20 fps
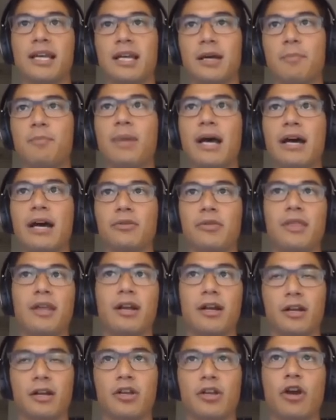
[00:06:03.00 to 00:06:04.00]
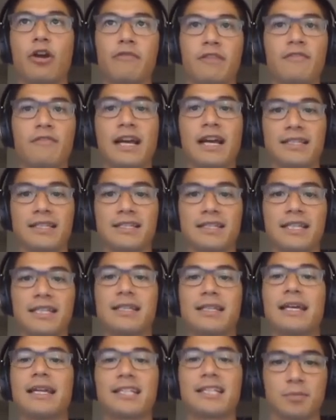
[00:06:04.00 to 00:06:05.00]
about their COVID vaccine
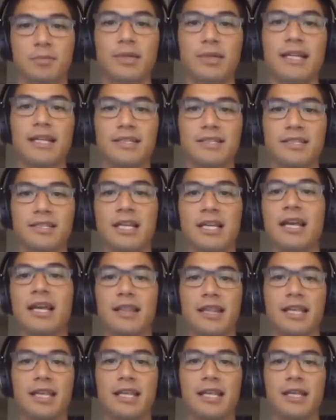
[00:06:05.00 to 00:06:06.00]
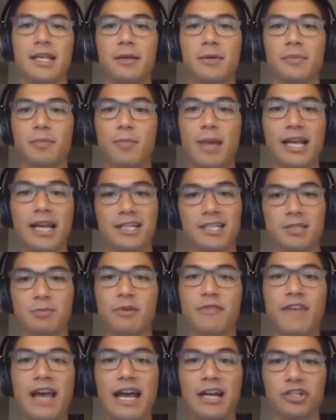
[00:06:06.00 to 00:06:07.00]
that explains the mechanism
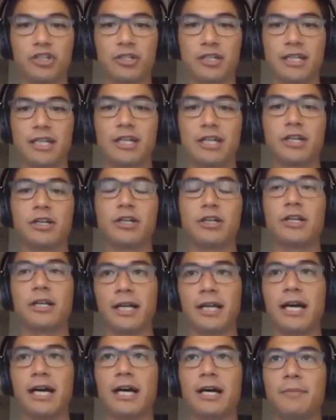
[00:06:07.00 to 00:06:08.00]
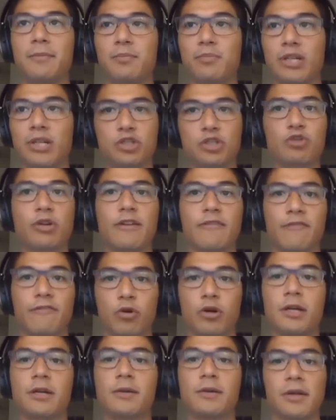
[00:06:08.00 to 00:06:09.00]
of action here. Pretty
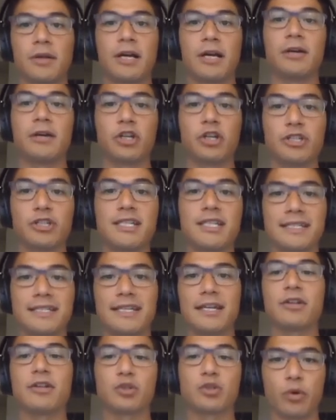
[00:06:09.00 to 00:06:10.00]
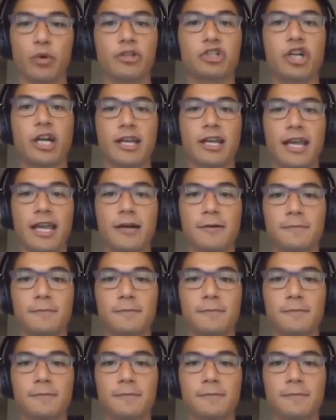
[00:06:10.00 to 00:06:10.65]
straightforward and good detail that's worth checking out.